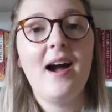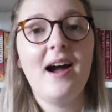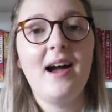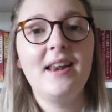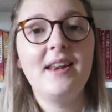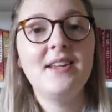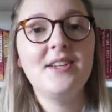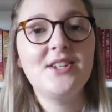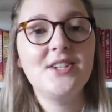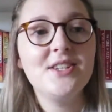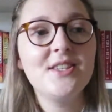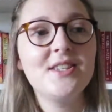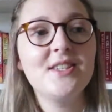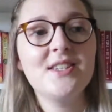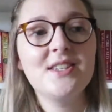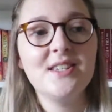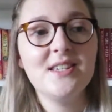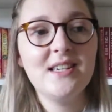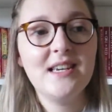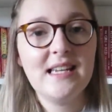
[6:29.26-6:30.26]
and it
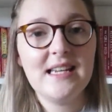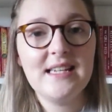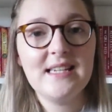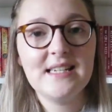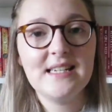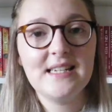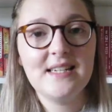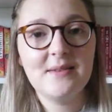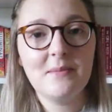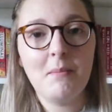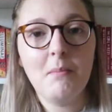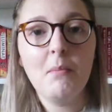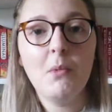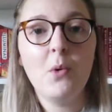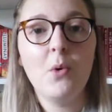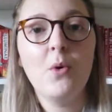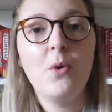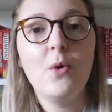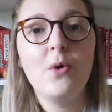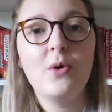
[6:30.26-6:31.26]
just needed
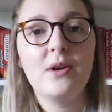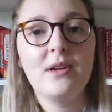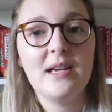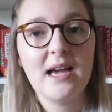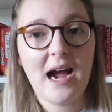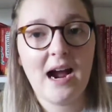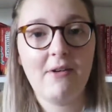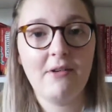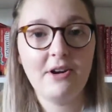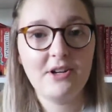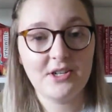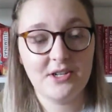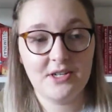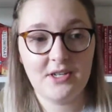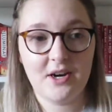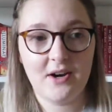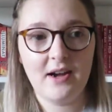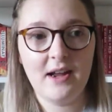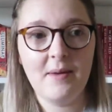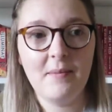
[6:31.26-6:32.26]
more character
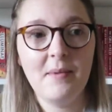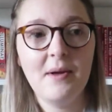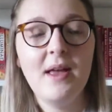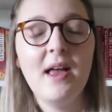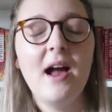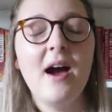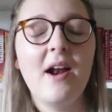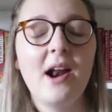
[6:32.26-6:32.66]
time.